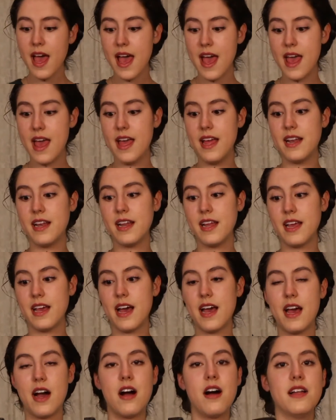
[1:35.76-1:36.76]
And
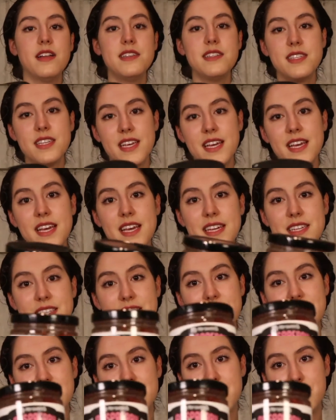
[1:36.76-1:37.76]
honestly,
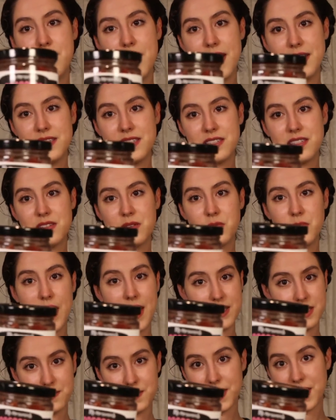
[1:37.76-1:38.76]
it's the best
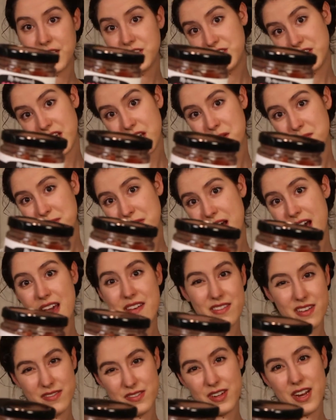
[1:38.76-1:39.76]
raspberry jam
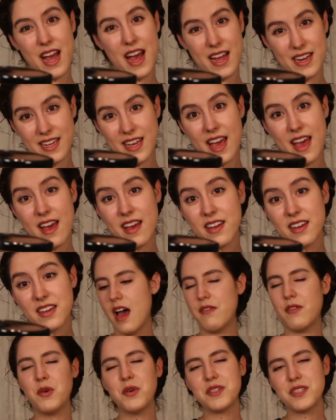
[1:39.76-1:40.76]
I've ever had yet.
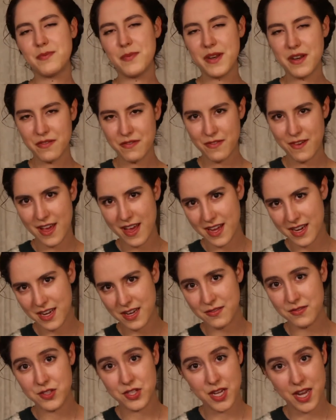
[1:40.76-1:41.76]
I've always been a fan
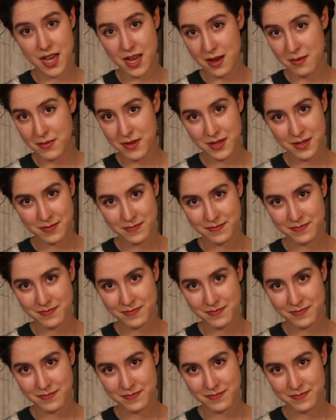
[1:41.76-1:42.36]
of jam,